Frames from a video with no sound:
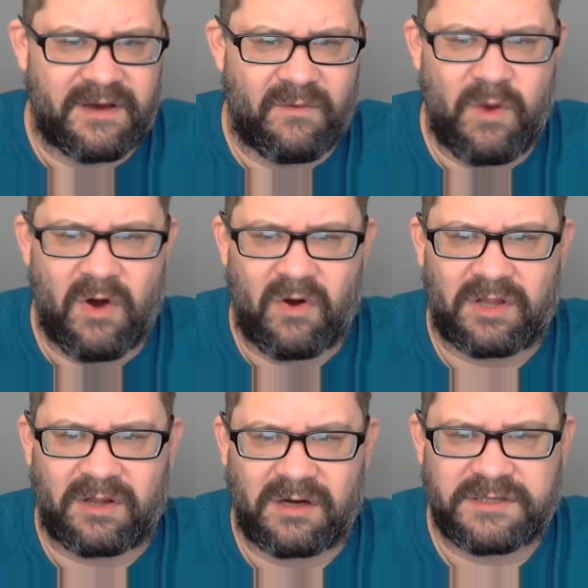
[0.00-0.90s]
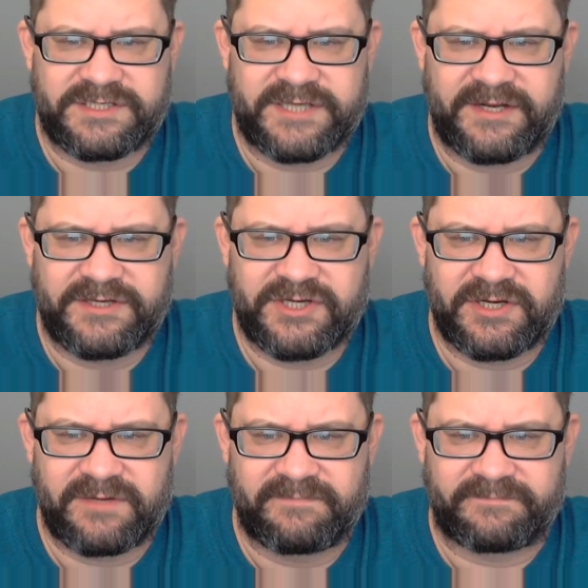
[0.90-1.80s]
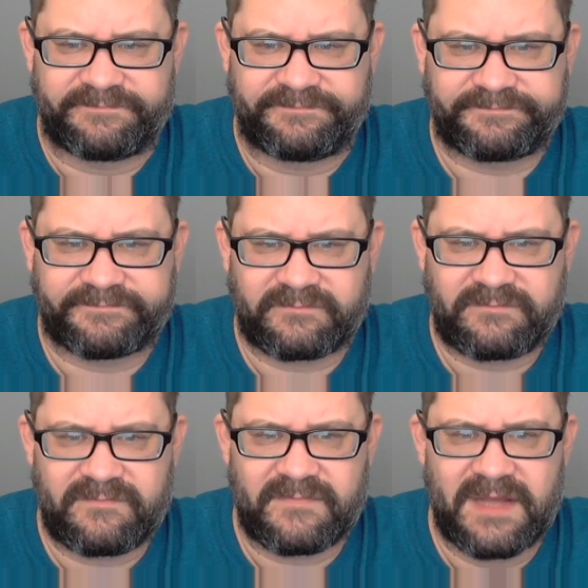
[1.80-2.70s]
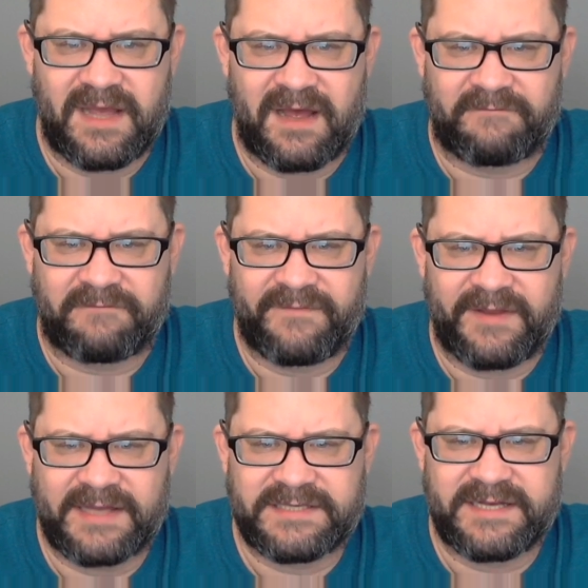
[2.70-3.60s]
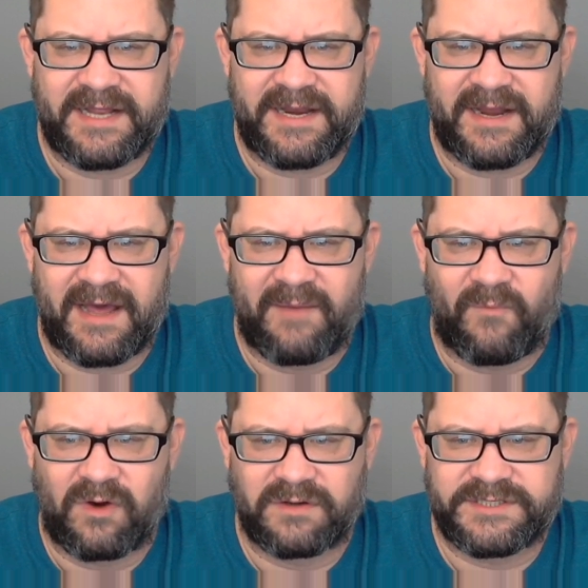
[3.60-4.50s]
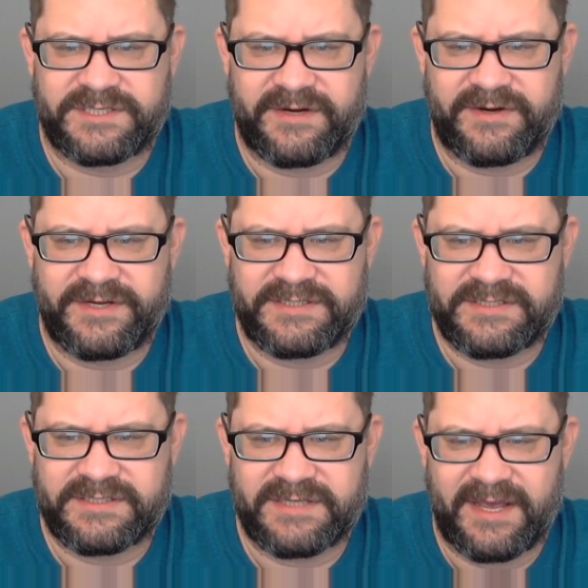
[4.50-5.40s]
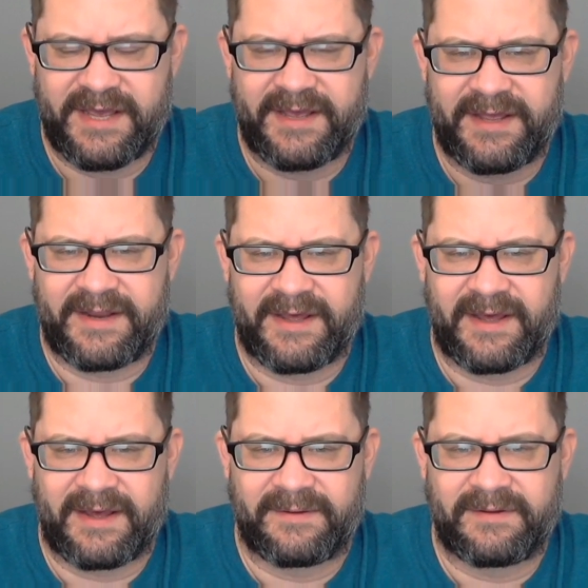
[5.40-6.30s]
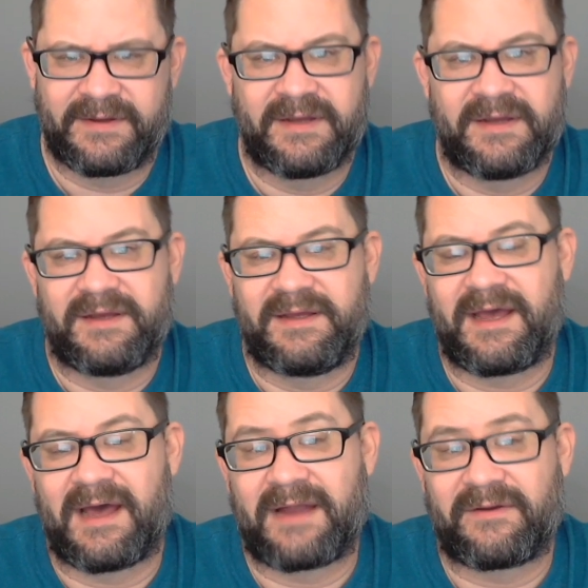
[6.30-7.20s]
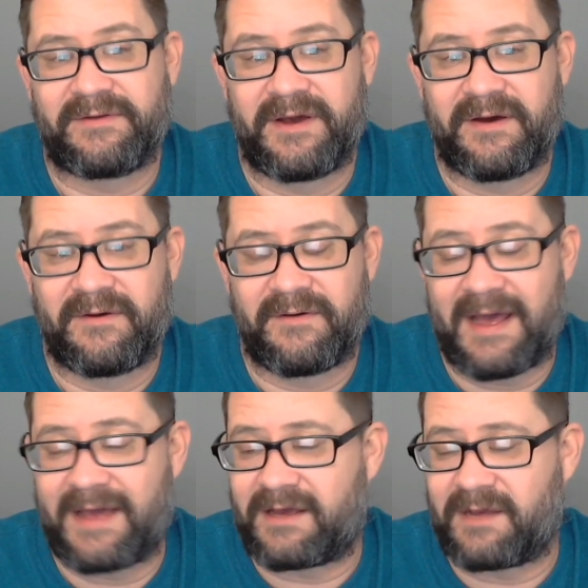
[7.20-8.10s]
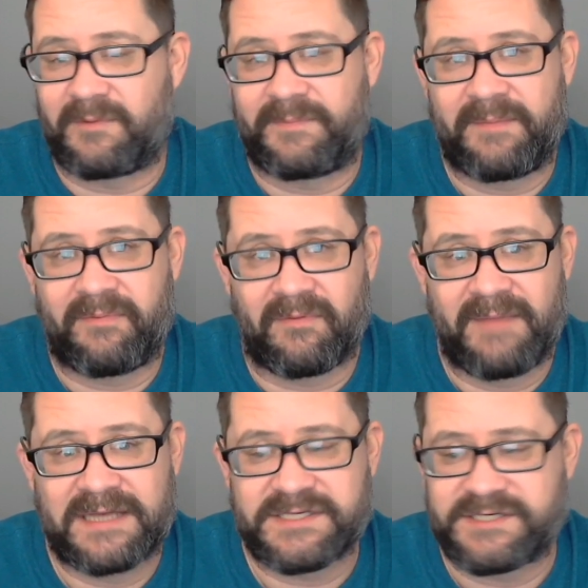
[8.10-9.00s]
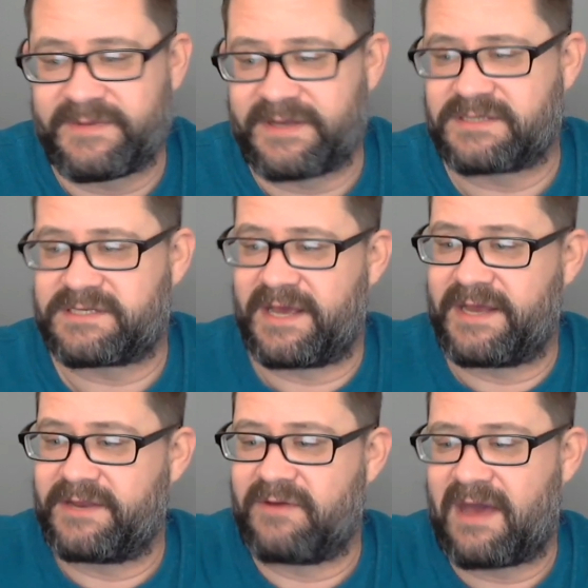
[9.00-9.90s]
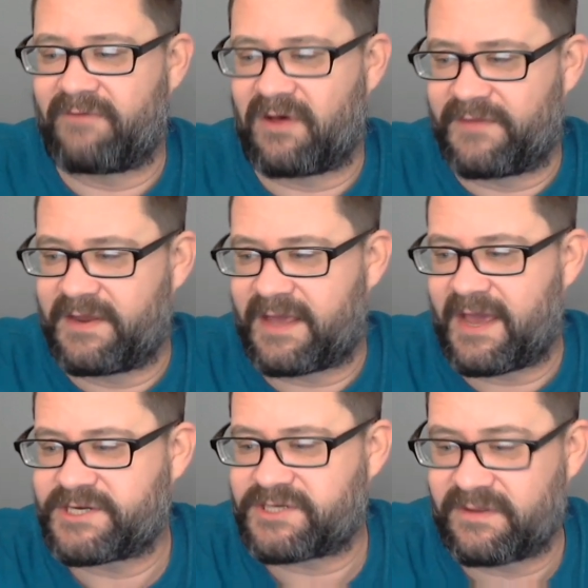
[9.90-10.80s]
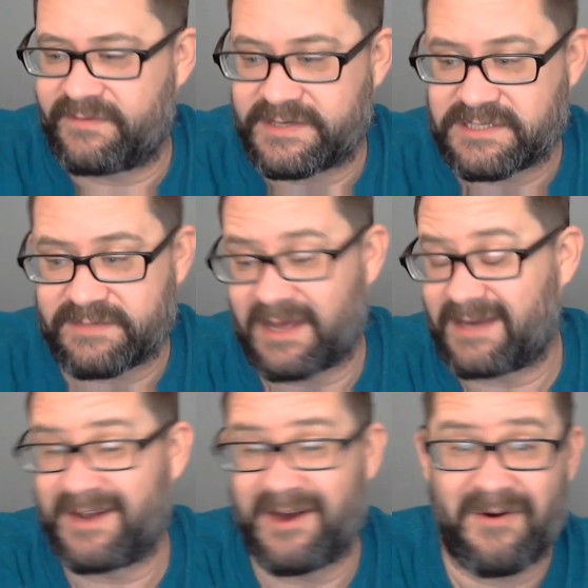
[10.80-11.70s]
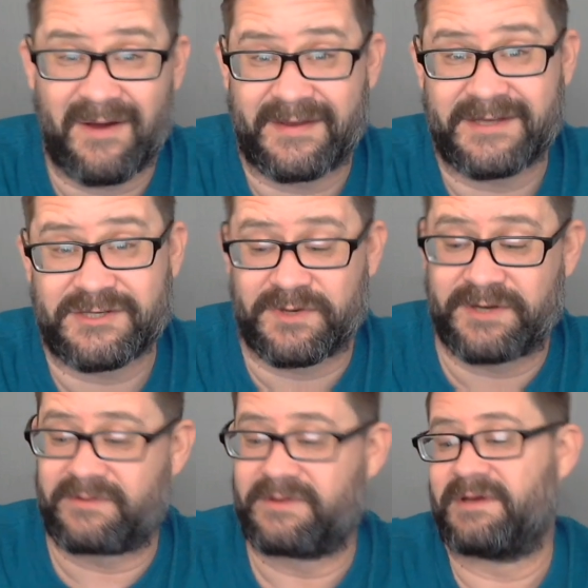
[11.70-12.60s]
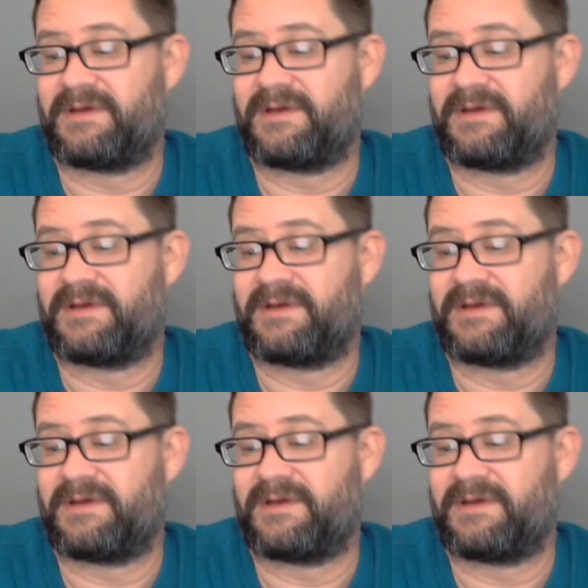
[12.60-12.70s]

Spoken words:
Will Clark's signature from the 1989 World Series. And yeah, I don't know. I had a couple of people message me to say, do you have authentication on this? I'm like, no, I think it's real.